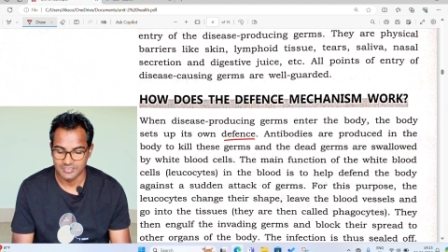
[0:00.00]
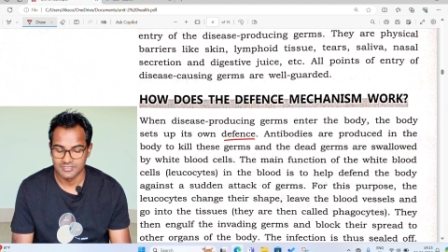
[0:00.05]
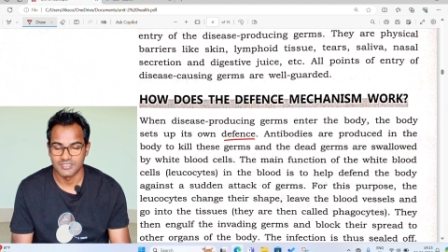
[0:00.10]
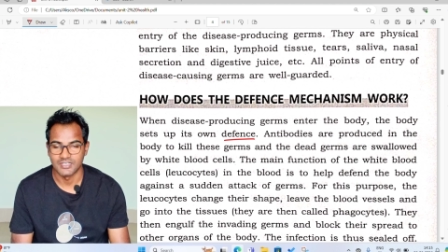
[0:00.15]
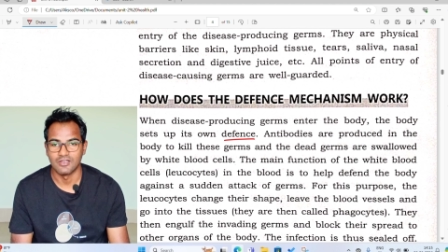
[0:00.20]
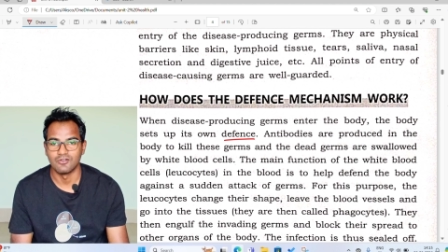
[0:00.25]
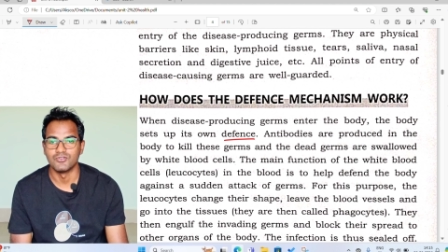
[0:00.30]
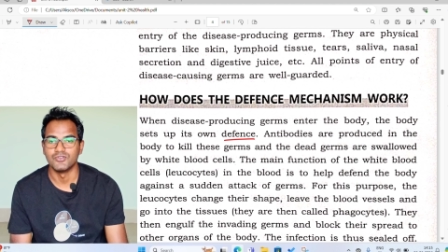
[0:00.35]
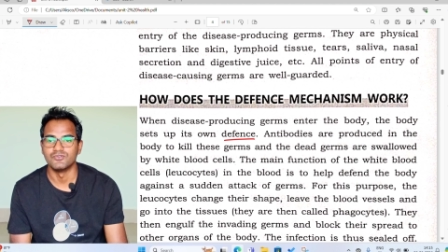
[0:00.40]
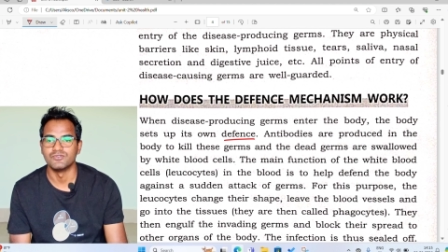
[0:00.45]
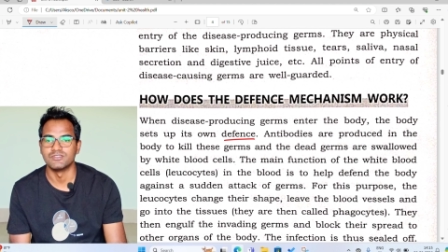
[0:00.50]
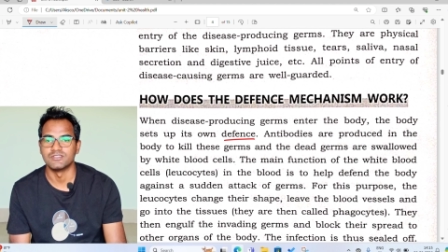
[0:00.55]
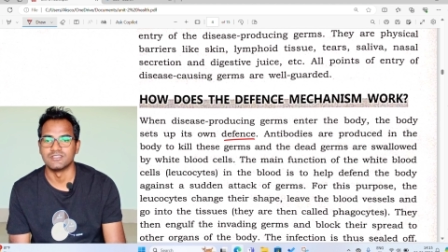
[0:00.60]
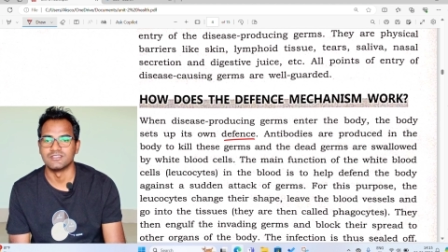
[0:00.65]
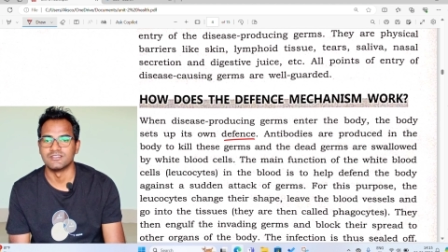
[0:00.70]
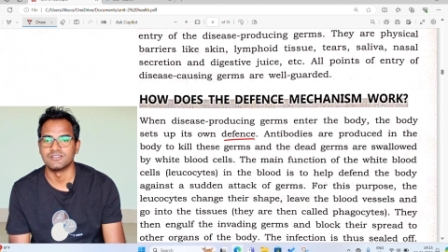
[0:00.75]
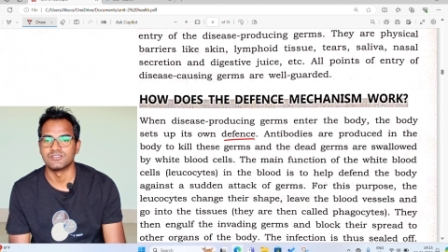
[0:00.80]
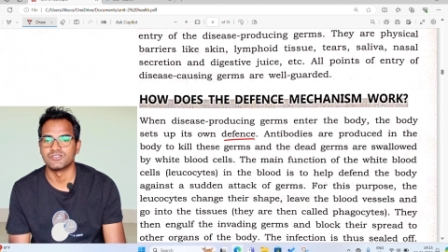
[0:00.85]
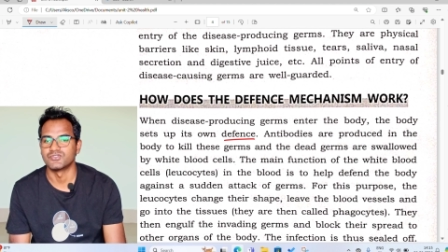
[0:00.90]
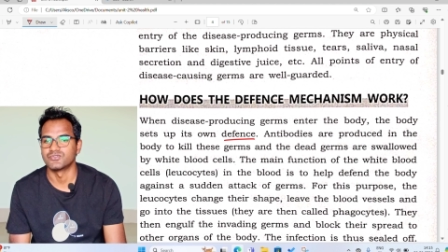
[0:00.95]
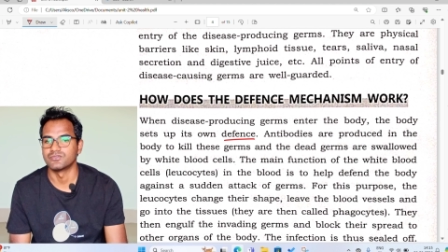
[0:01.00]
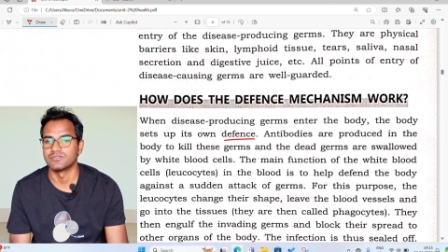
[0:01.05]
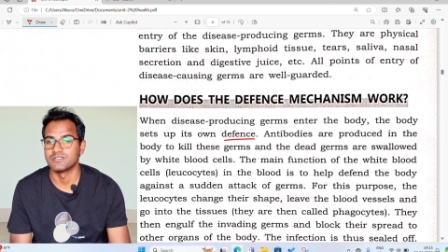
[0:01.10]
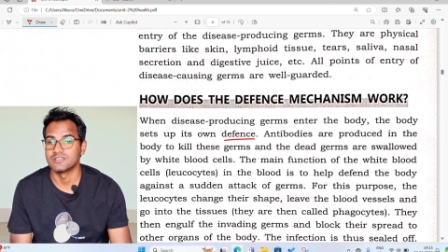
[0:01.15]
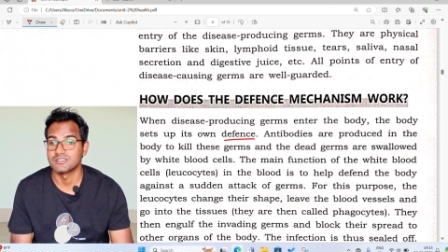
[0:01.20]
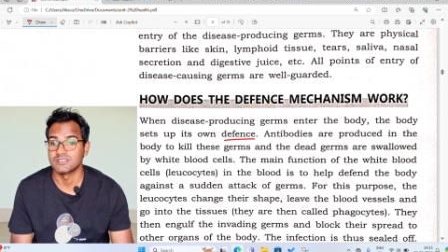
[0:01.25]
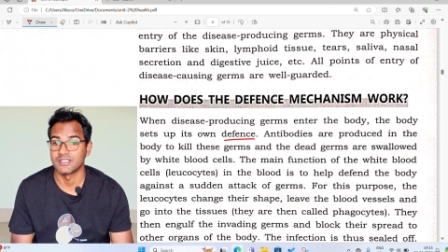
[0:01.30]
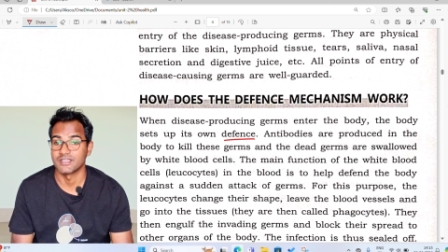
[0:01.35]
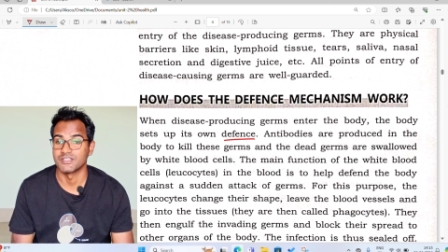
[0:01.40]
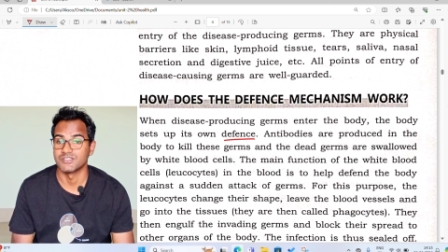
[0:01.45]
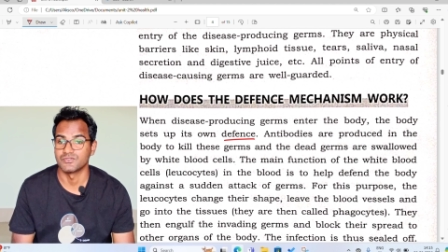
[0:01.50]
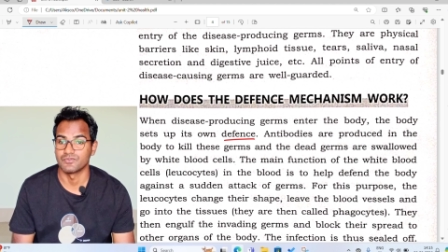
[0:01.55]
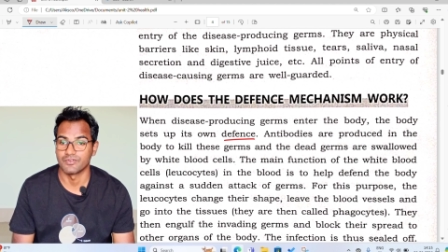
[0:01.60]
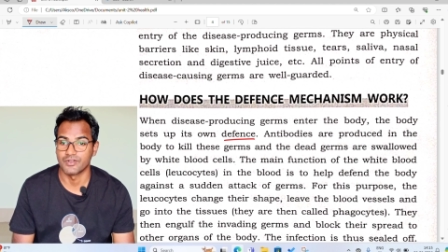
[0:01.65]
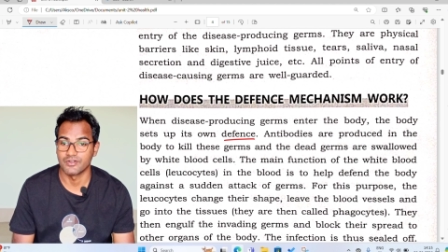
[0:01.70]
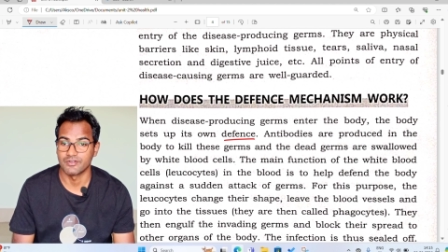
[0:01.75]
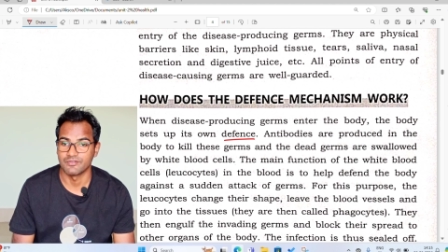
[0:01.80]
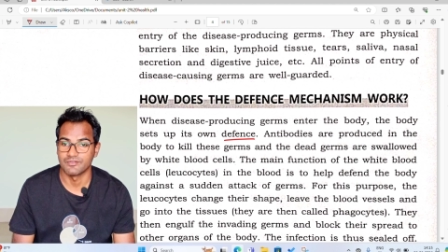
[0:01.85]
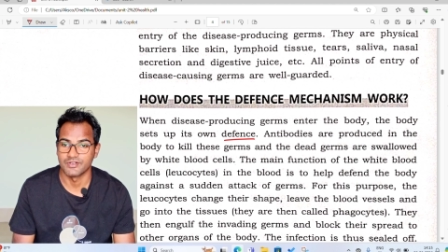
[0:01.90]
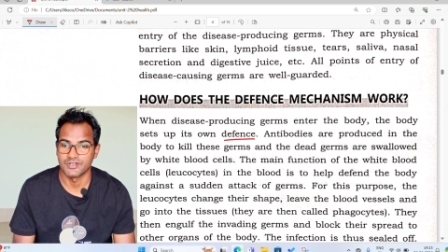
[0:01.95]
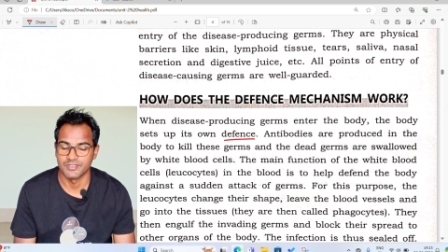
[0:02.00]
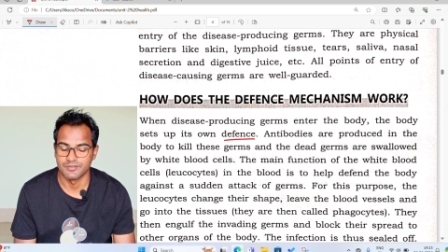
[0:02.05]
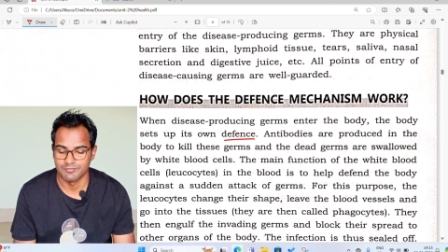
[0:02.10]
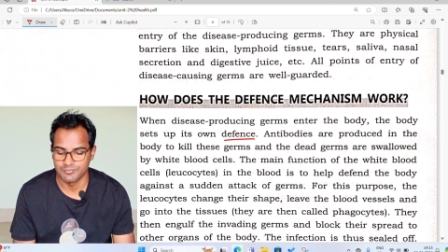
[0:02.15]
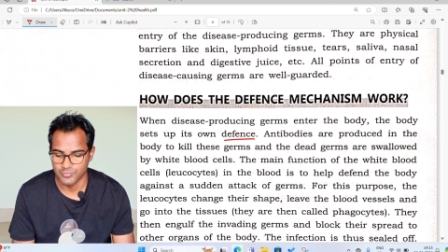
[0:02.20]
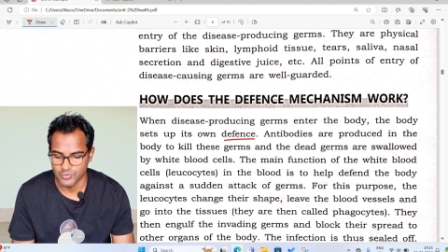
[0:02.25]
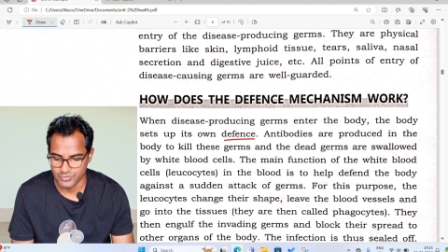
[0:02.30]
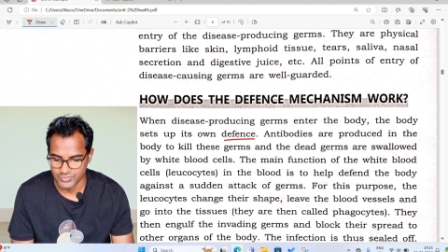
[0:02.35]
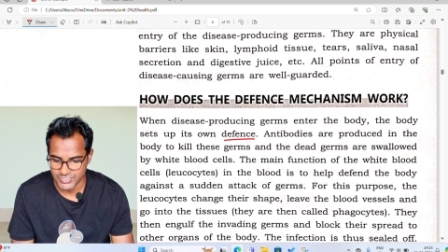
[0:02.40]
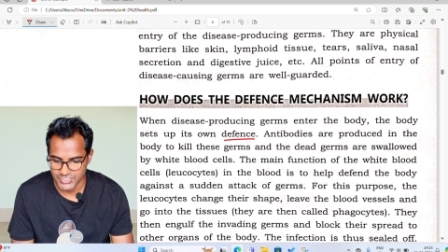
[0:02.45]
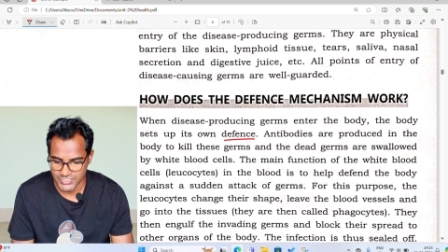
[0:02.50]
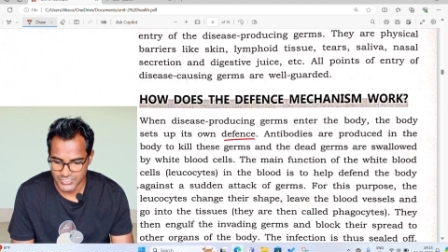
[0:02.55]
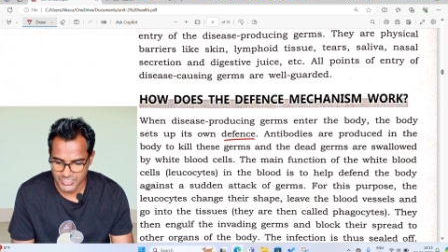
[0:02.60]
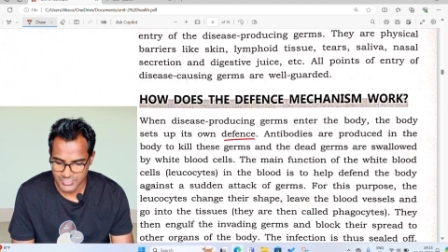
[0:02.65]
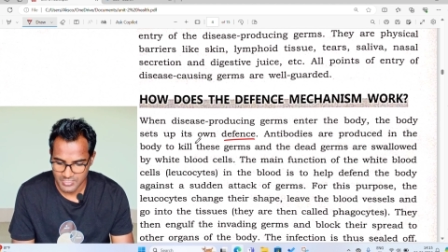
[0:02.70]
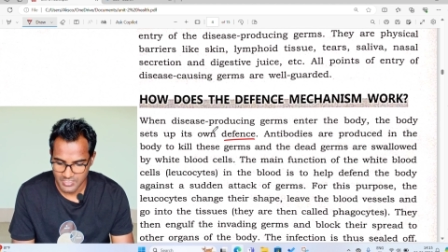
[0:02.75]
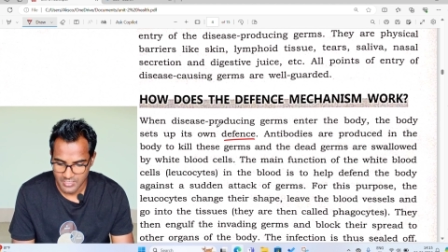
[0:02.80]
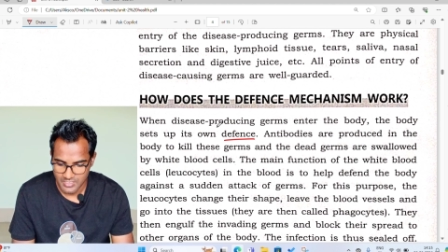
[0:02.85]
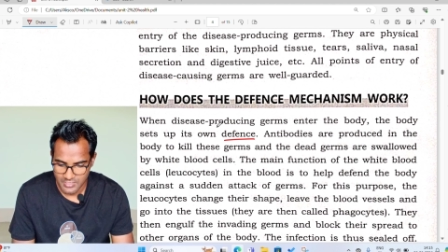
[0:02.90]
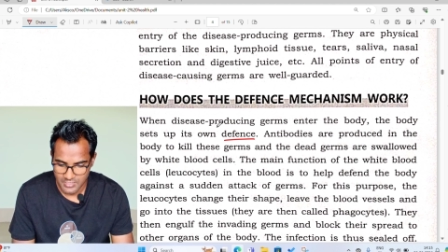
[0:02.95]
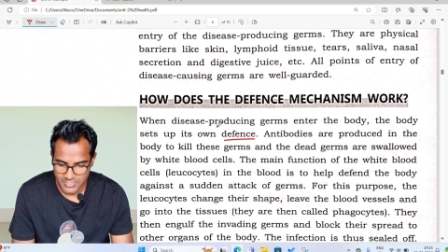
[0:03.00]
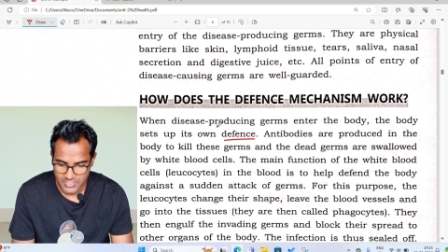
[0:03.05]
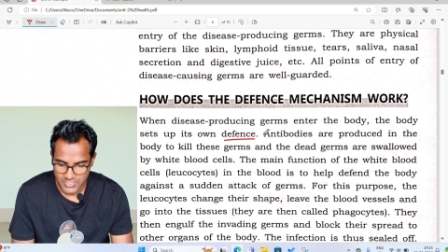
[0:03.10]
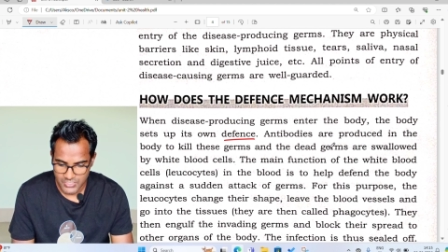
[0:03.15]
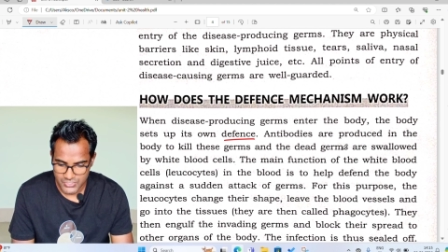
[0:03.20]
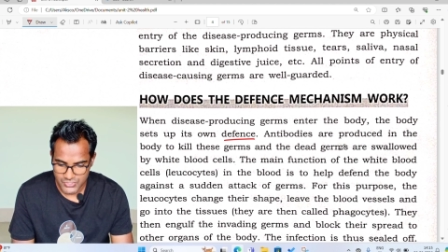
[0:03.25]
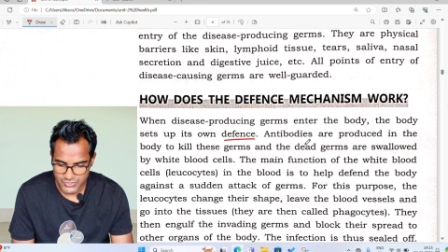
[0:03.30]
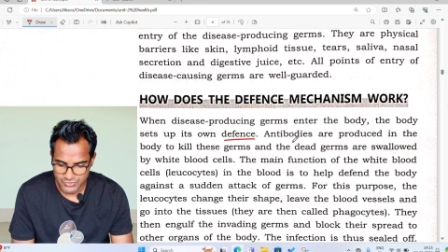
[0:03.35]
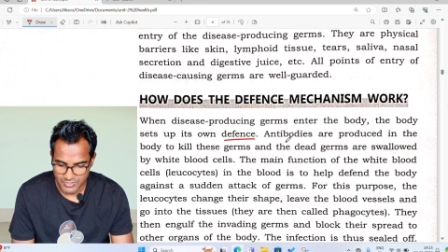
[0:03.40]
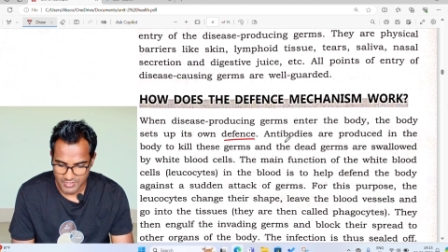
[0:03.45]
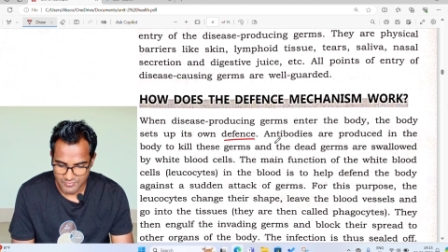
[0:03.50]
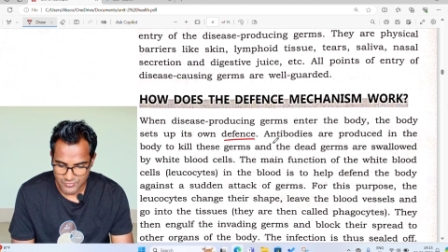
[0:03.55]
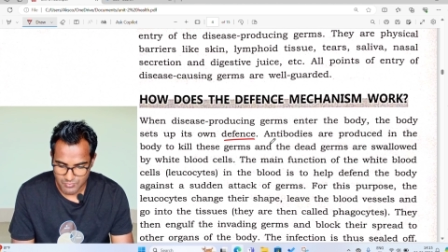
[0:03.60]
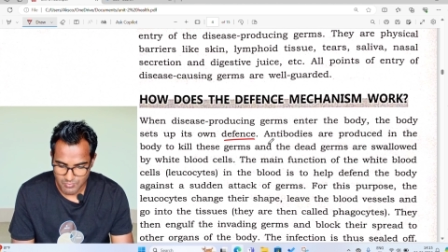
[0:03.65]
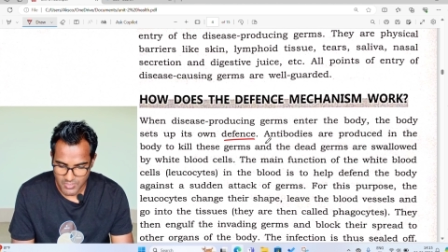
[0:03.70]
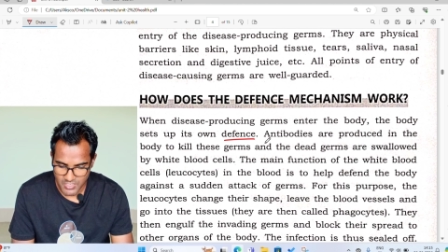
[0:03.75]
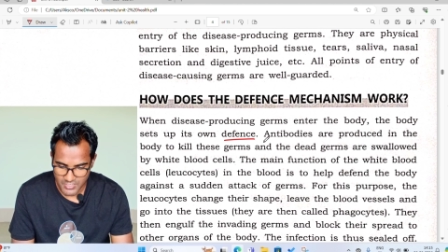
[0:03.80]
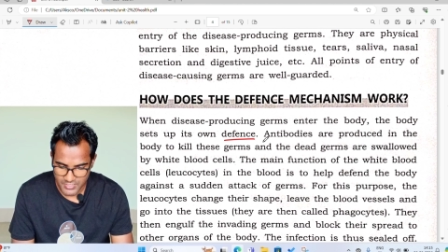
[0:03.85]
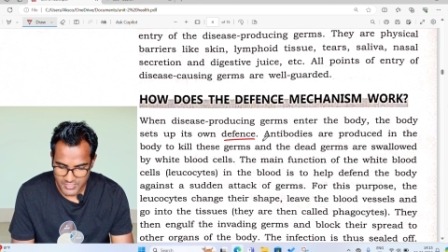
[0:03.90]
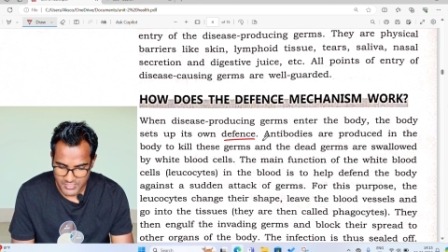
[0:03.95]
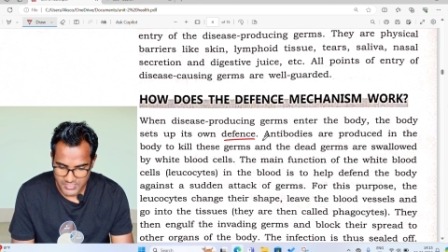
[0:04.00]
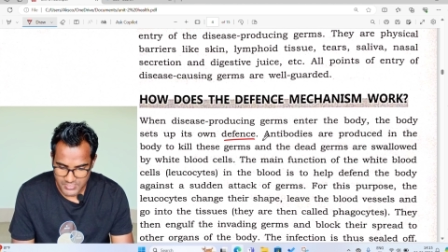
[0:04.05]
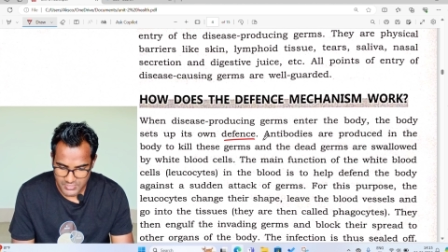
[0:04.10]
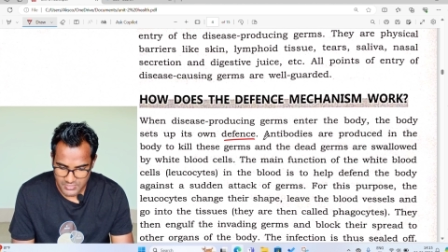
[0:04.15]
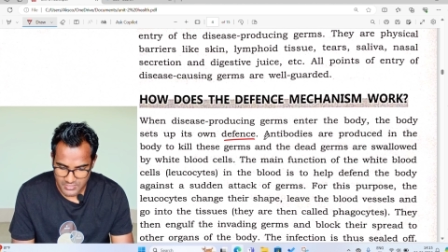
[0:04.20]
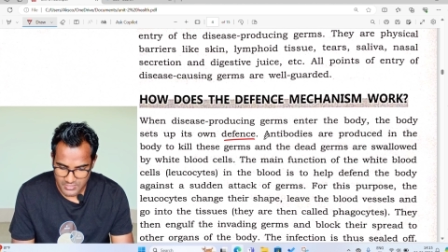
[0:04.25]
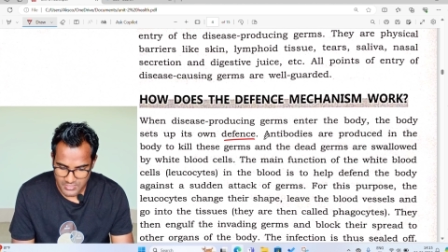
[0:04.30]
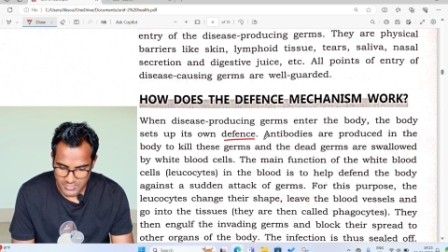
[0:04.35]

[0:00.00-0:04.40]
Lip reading: Now you see this line is very important, so you have to mark it.